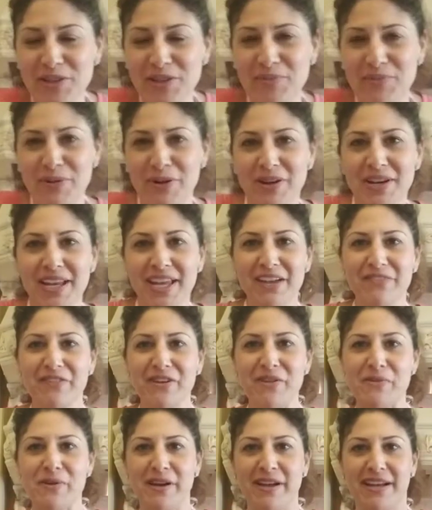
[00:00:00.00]
Good morning,
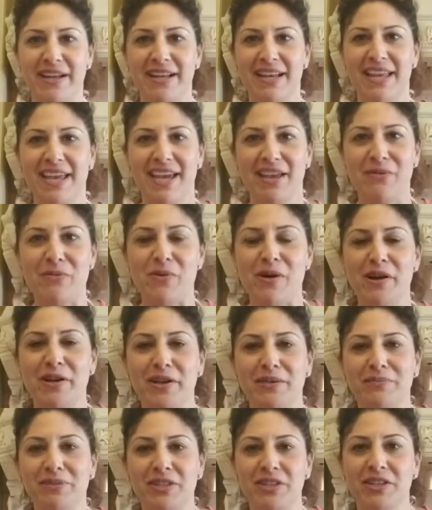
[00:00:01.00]
everyone, and
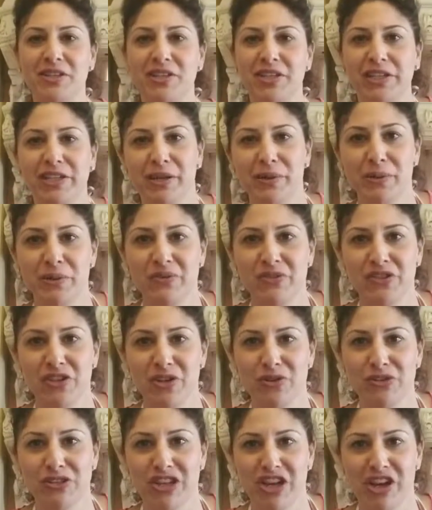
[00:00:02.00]
welcome to Cooking with
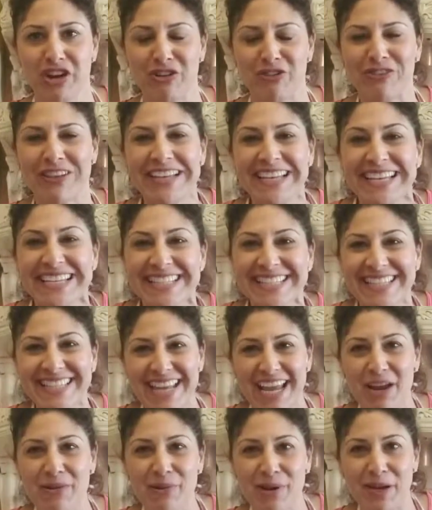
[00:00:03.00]
JoJo.
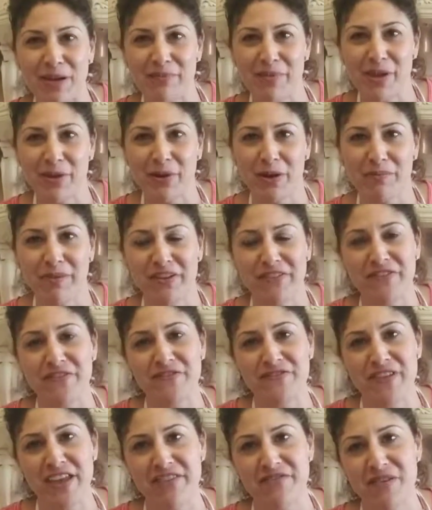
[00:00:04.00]
Today we're going to make one of my
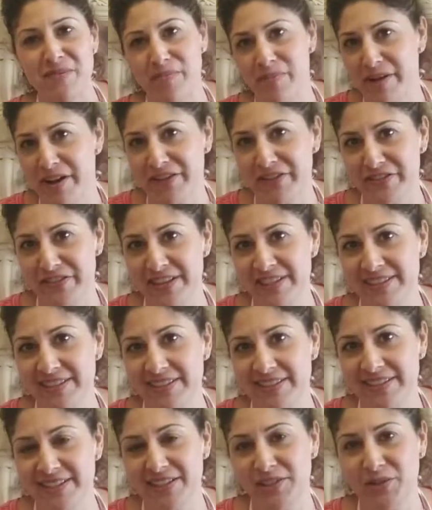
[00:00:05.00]
favorite
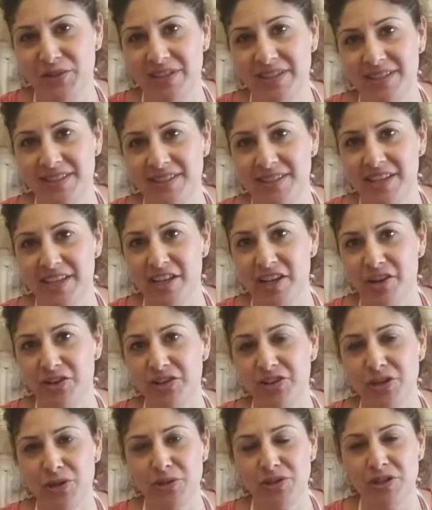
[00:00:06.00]
breakfasts. As you can see here,
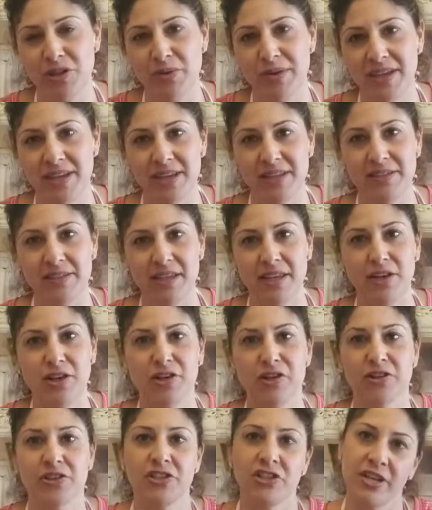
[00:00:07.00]
JoJo is in
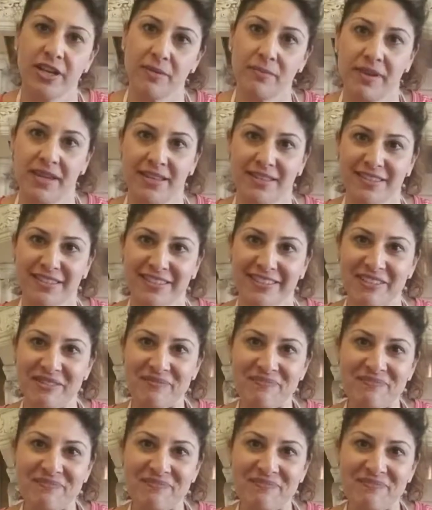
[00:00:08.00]
her jammies.